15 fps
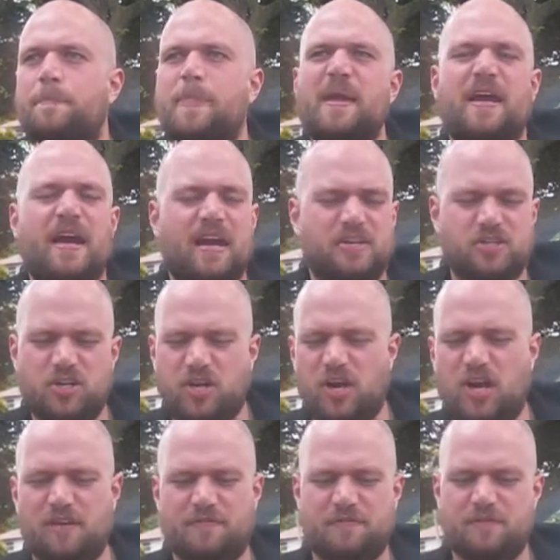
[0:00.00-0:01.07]
It kind of took
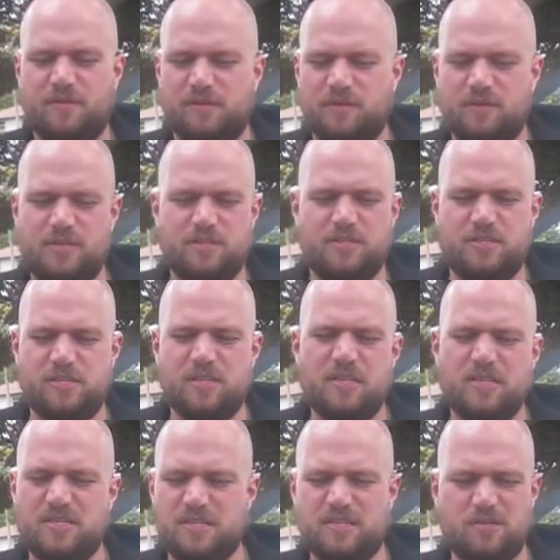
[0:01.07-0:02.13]
off into
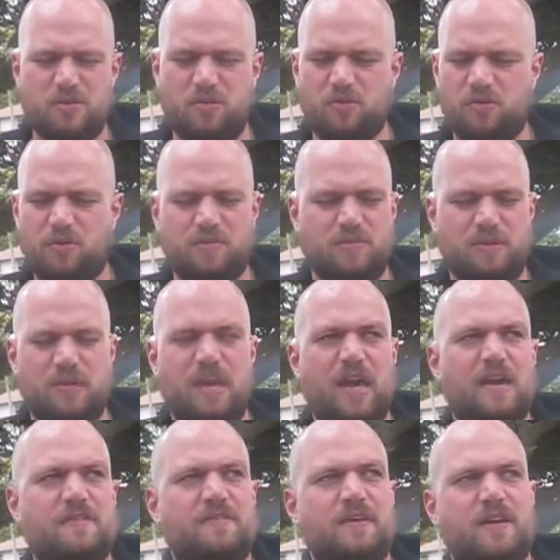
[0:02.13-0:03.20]
its own
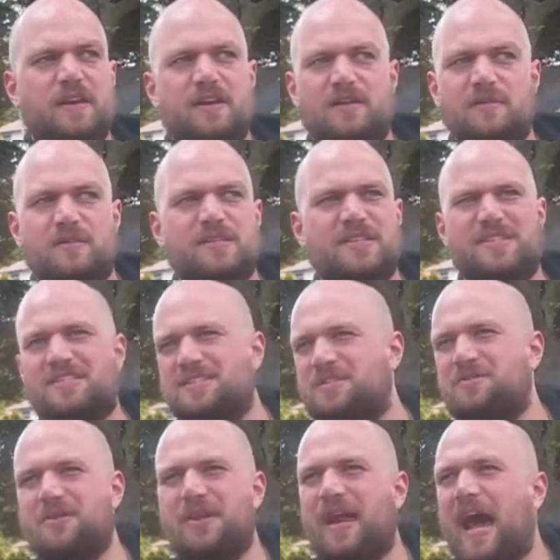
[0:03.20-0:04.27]
life, and since
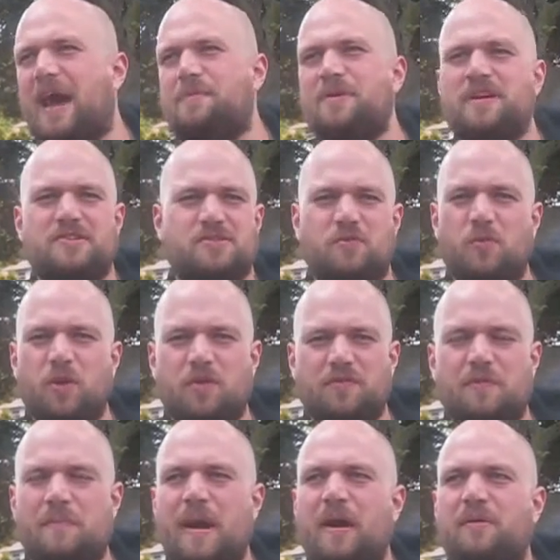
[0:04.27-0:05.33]
it happened as a word of
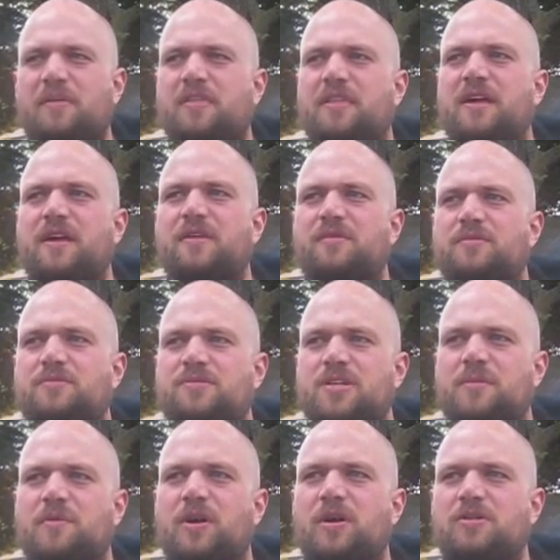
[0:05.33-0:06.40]
a mouth thing through
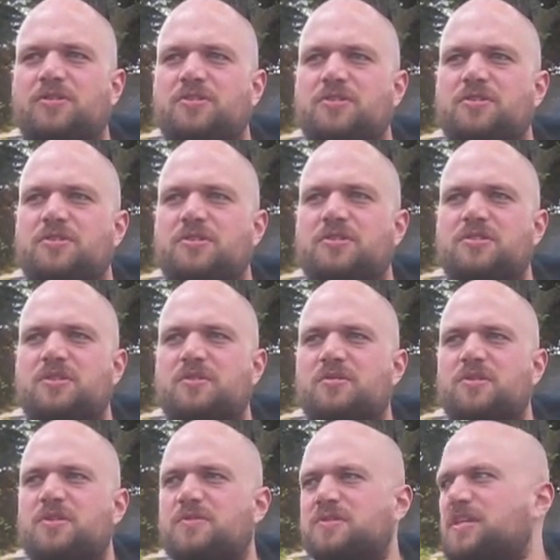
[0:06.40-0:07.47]
subcultures,
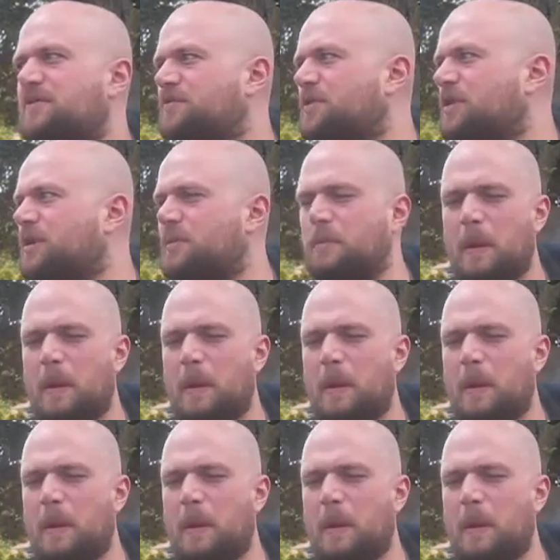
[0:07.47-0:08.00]
there was never a